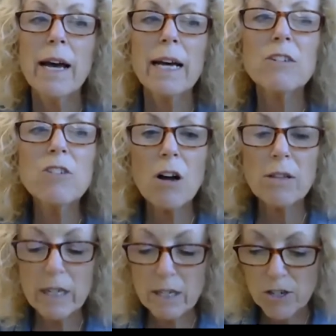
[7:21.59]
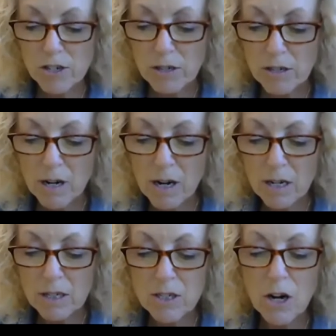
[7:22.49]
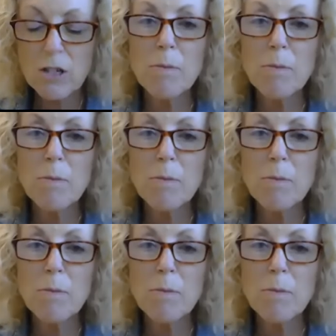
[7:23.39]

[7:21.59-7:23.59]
acknowledge Dr.